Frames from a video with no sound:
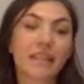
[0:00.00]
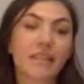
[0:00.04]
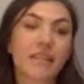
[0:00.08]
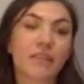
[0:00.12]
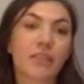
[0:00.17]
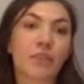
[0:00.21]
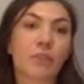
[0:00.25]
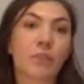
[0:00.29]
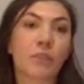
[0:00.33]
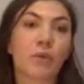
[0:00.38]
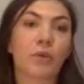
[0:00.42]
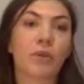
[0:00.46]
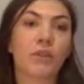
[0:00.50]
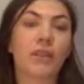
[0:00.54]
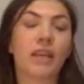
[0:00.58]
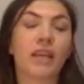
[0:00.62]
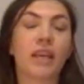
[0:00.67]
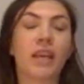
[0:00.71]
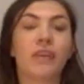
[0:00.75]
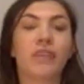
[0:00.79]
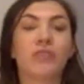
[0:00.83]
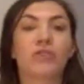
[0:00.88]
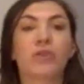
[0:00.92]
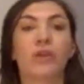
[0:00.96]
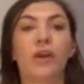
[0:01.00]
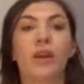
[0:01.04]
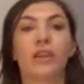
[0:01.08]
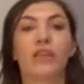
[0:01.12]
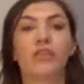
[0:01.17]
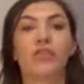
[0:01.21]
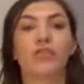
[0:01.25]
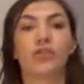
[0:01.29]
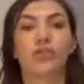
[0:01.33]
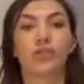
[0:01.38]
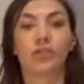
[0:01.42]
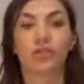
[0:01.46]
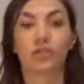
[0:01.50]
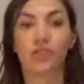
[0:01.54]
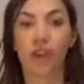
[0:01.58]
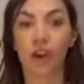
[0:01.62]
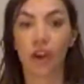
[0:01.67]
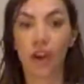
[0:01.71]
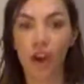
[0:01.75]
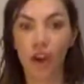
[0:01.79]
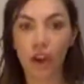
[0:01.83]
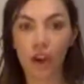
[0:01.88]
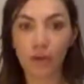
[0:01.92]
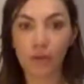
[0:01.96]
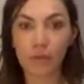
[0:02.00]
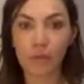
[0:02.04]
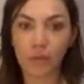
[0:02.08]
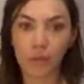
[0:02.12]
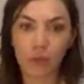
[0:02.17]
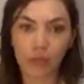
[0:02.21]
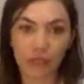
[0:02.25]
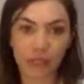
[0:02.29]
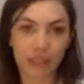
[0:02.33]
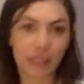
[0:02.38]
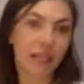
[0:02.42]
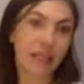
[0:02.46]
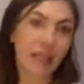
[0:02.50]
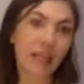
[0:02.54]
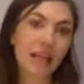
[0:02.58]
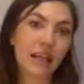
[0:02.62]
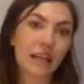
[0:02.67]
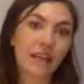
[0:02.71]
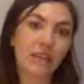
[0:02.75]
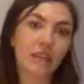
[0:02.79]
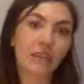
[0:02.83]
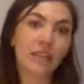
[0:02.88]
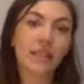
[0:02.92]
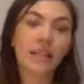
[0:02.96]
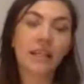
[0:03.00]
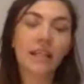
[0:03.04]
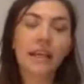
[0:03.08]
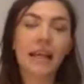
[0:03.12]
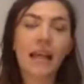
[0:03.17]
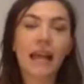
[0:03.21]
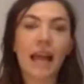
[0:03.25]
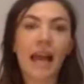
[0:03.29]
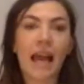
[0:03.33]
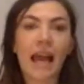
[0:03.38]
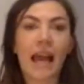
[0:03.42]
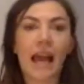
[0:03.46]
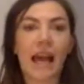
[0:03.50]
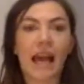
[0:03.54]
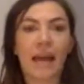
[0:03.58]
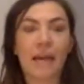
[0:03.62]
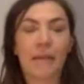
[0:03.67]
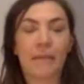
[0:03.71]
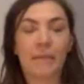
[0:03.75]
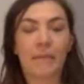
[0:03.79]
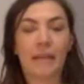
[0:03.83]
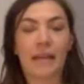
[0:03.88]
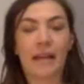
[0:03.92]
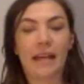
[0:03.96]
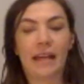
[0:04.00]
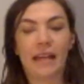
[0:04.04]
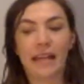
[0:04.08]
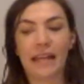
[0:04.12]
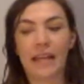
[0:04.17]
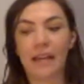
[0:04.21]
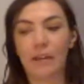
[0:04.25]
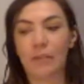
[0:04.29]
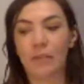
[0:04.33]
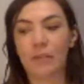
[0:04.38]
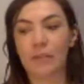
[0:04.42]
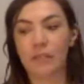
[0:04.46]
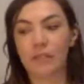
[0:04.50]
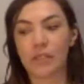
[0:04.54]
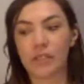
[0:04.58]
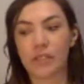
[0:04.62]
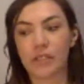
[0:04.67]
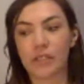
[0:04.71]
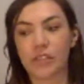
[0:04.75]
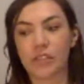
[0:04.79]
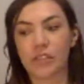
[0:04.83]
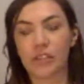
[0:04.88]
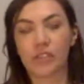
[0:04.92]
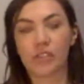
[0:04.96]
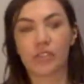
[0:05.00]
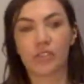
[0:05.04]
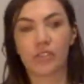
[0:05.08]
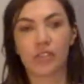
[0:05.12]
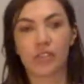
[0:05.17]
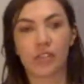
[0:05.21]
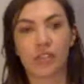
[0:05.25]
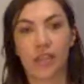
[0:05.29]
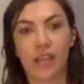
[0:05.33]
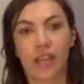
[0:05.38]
the body, trying to just calm the body down, and help us to just